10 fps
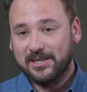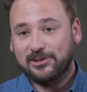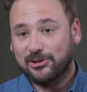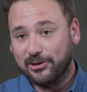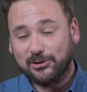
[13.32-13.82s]

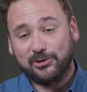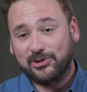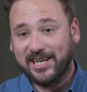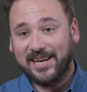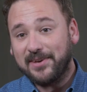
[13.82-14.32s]
So
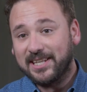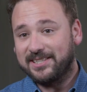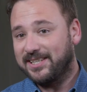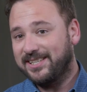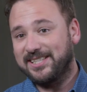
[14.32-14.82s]

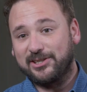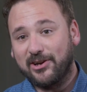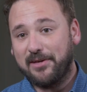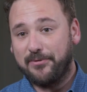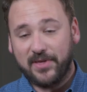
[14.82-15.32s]
sustainability is
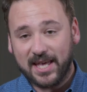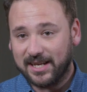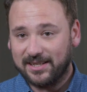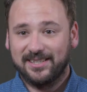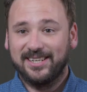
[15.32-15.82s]
not a
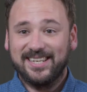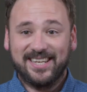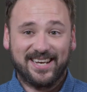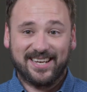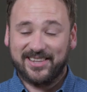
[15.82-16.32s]
thing
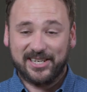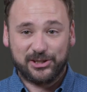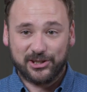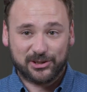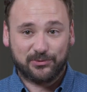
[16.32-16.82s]
that
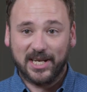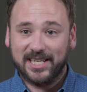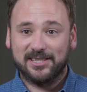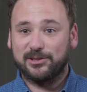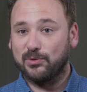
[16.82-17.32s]
is just
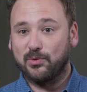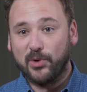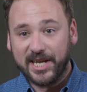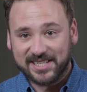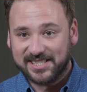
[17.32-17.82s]
related to
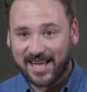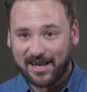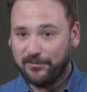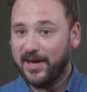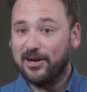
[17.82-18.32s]
green
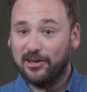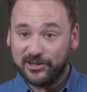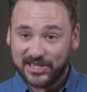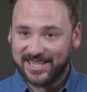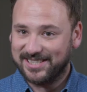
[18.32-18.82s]
stuff,
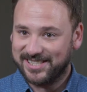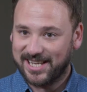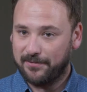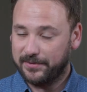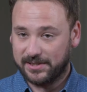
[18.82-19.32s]
ecological
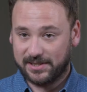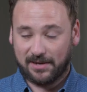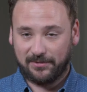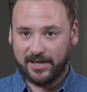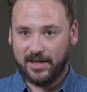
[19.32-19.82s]
stuff, and
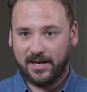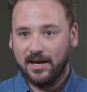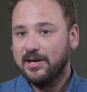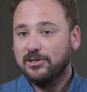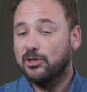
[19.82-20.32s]
stuff like that.
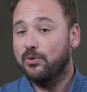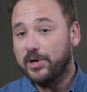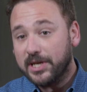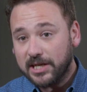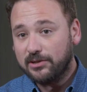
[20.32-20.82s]
So
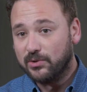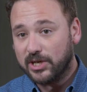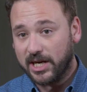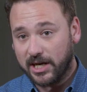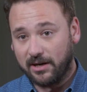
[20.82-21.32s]
we need to
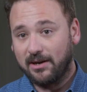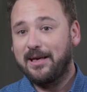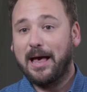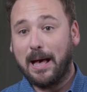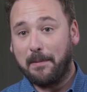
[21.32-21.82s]
care
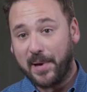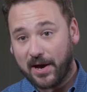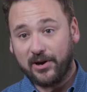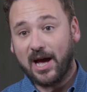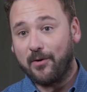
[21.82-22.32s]

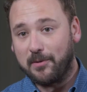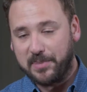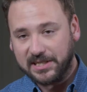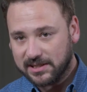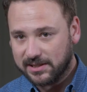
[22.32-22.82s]
about our
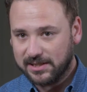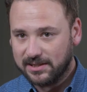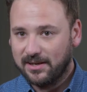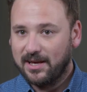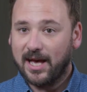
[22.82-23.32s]

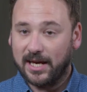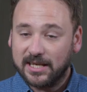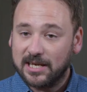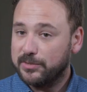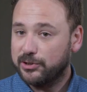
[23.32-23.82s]
businesses,
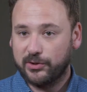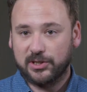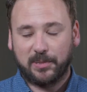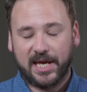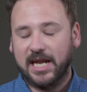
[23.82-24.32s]
and chemistry
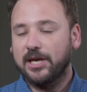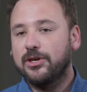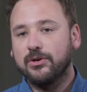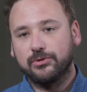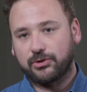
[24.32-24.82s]
is playing a
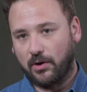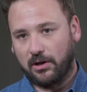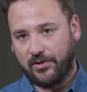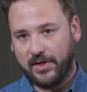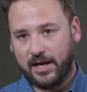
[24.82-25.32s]
huge
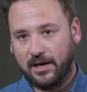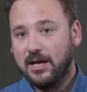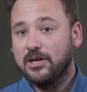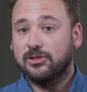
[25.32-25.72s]
role in that.